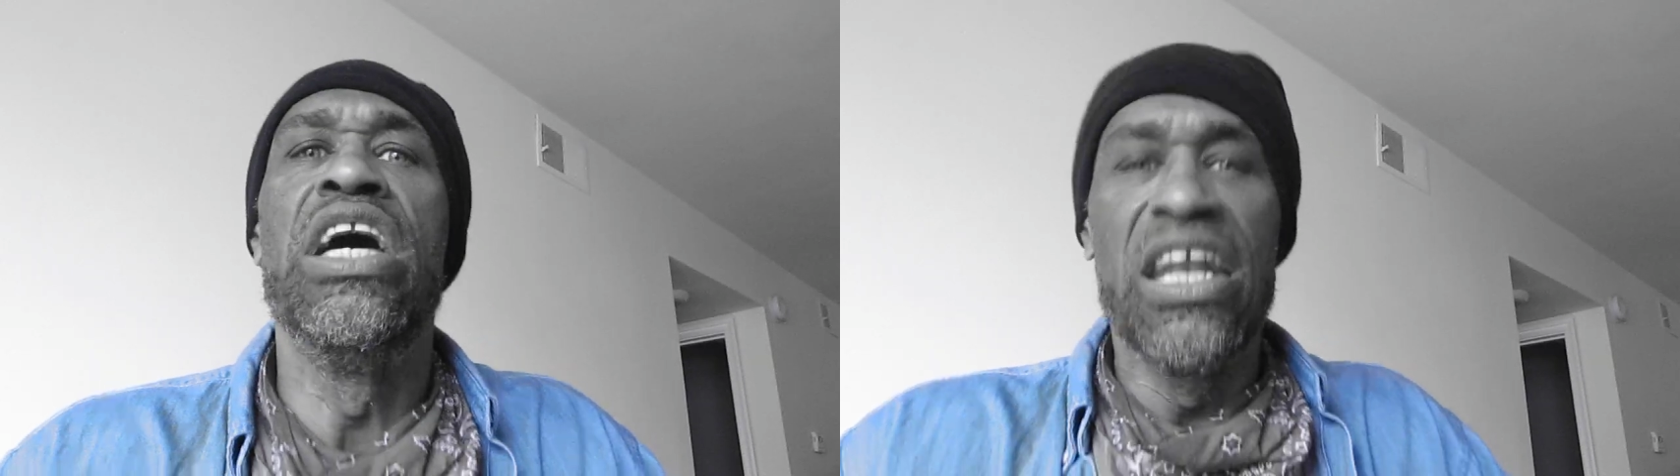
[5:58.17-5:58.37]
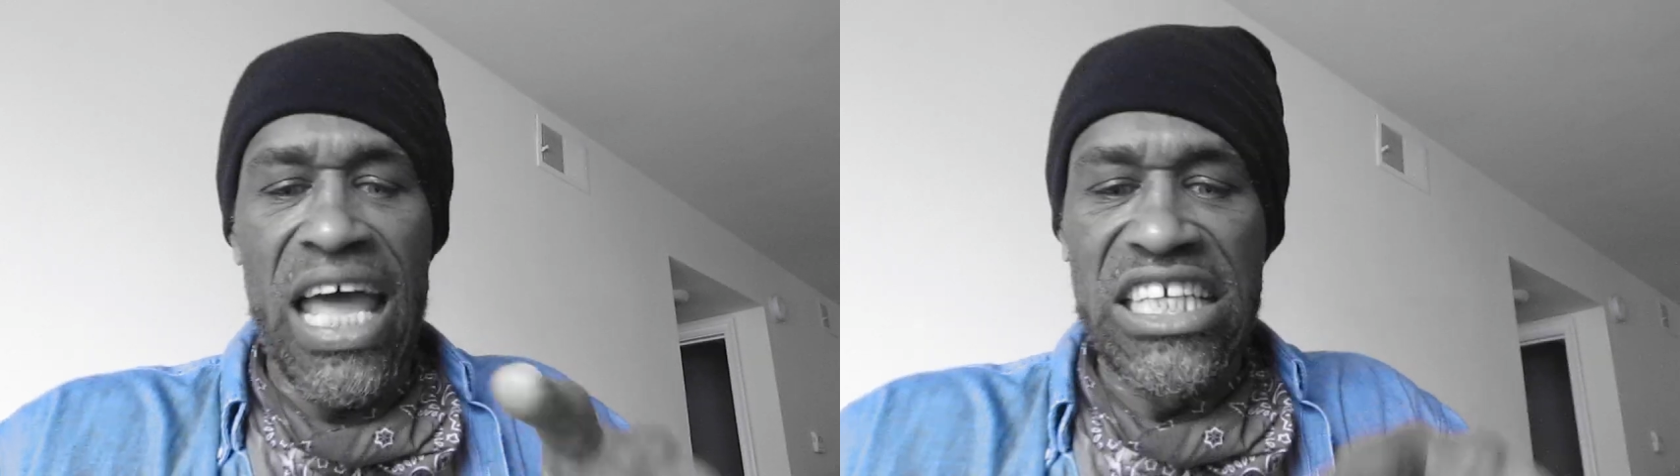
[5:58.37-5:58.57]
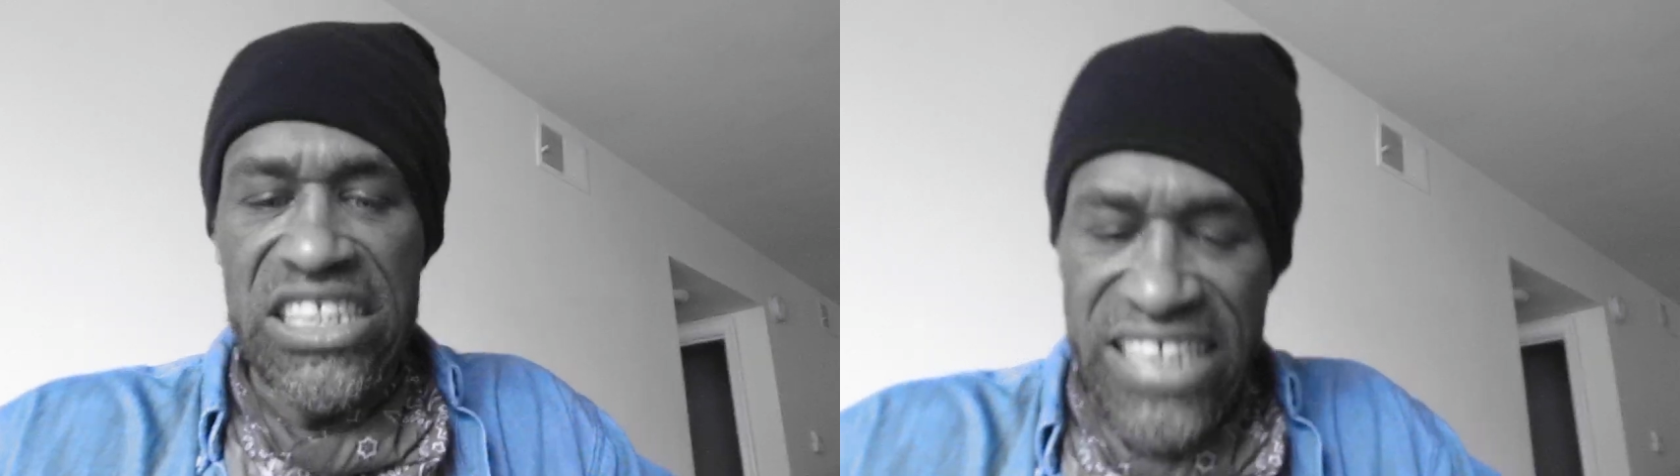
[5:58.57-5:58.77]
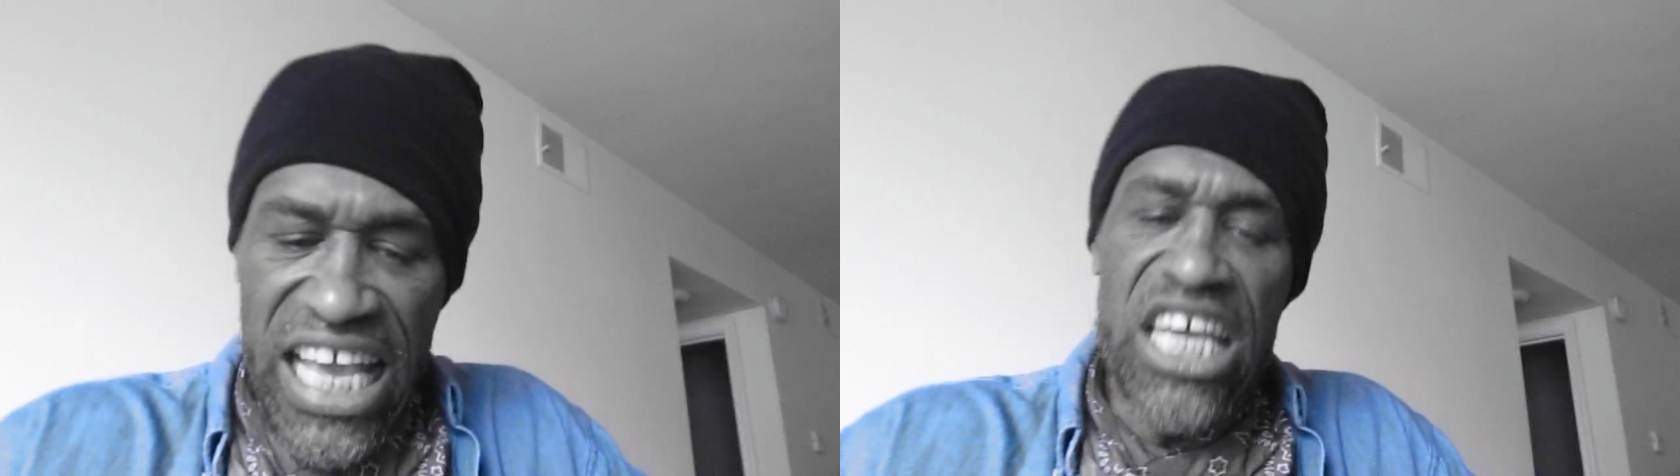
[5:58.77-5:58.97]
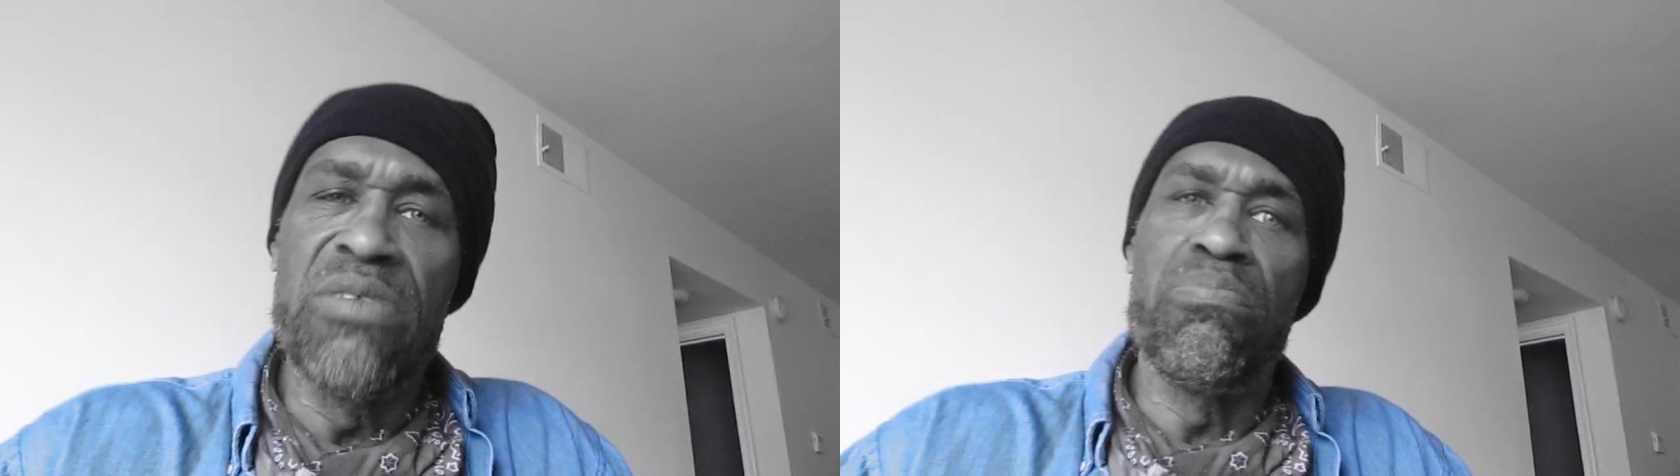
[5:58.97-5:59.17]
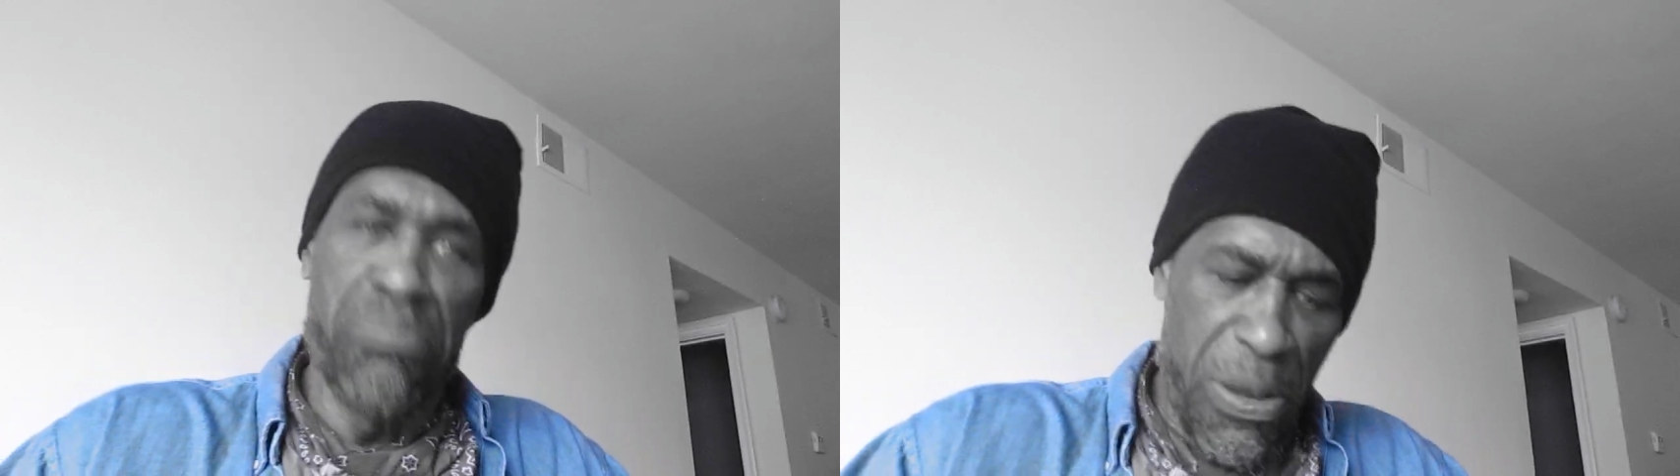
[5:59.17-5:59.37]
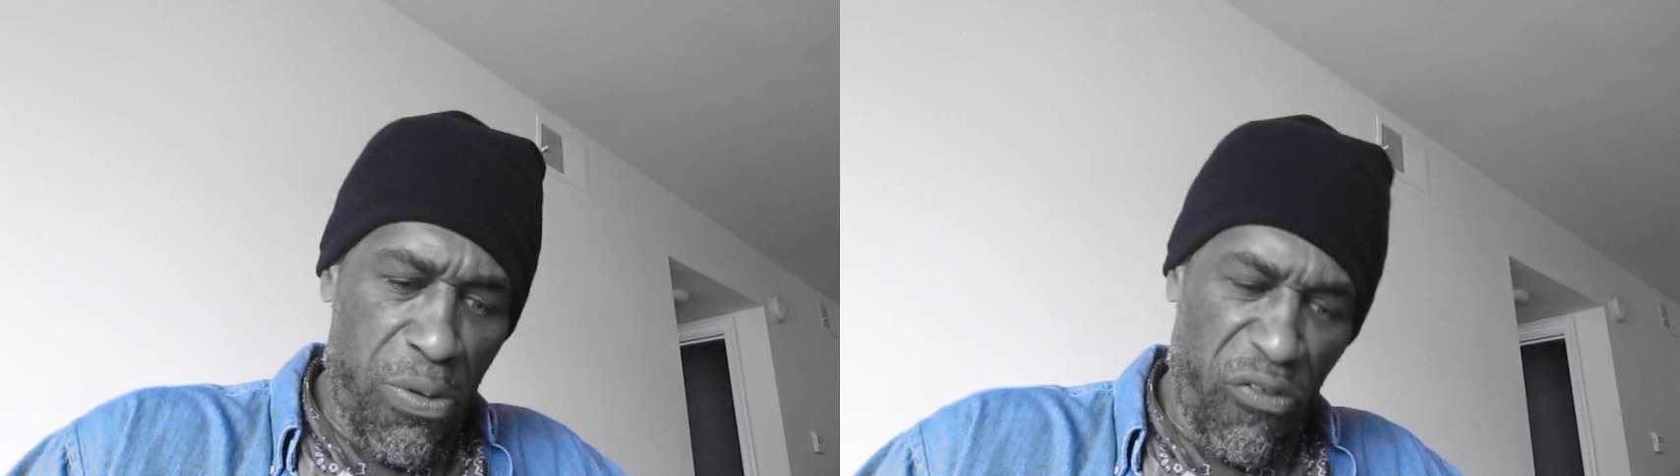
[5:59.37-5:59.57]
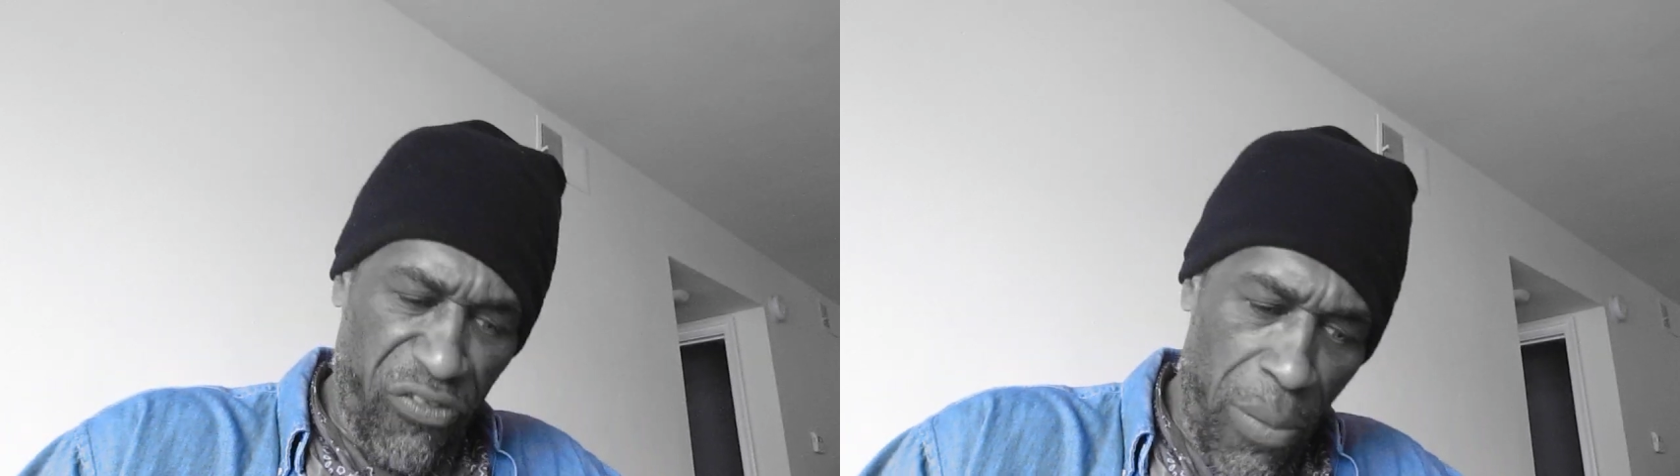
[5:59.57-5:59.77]
like taking
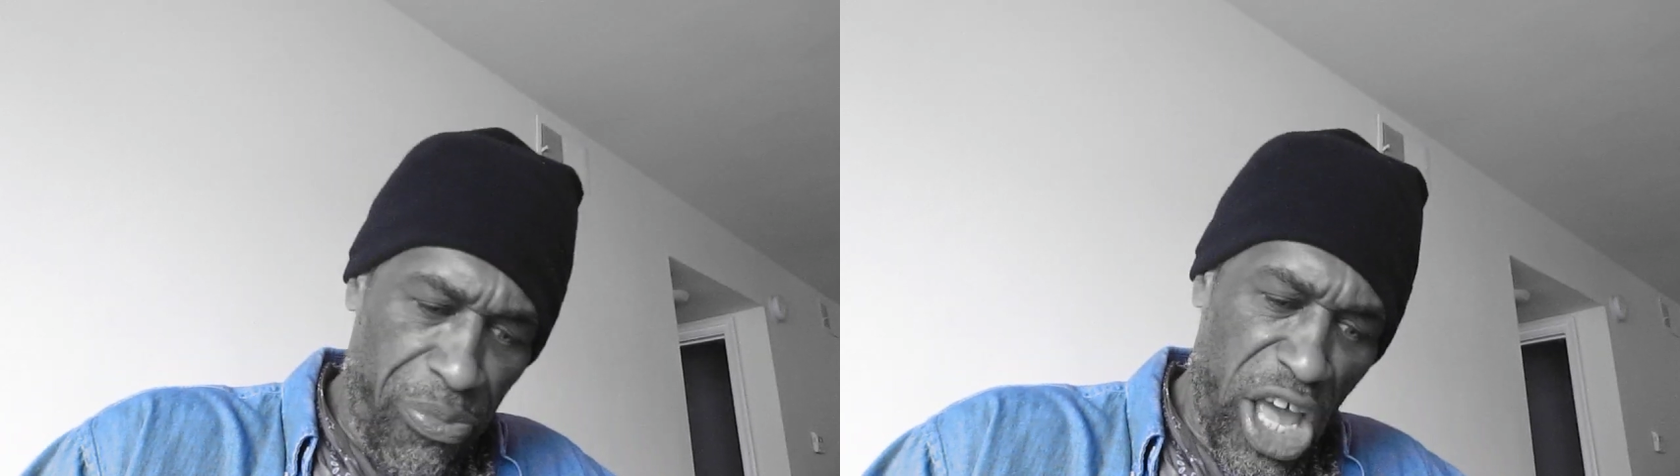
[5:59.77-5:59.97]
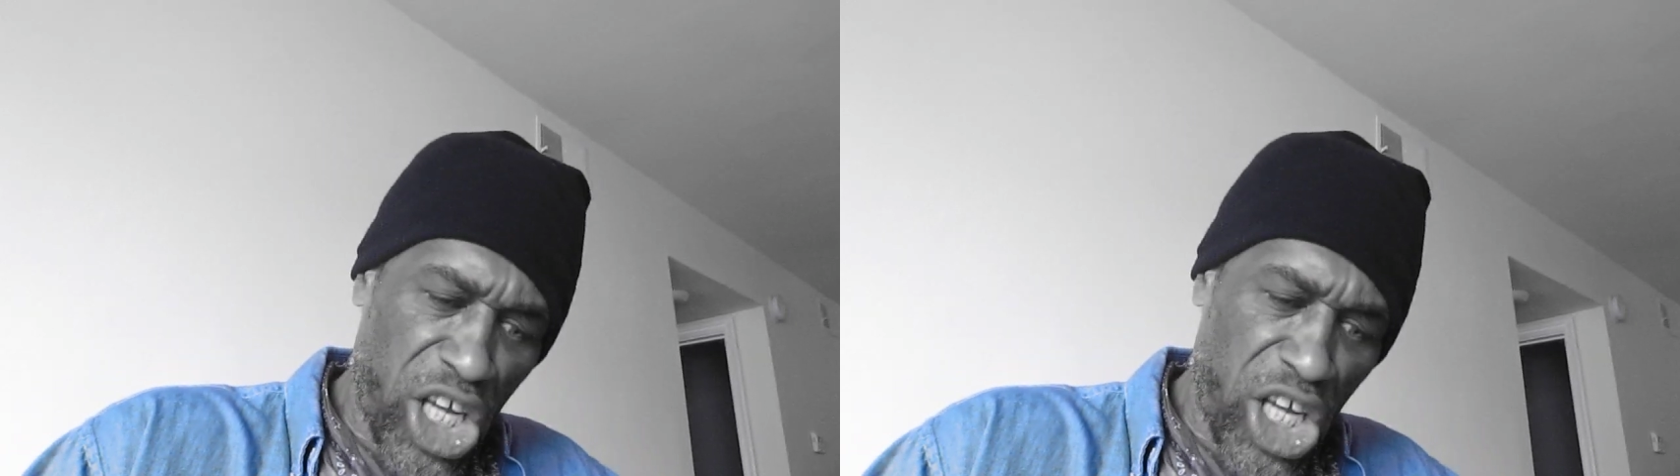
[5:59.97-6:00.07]
people from their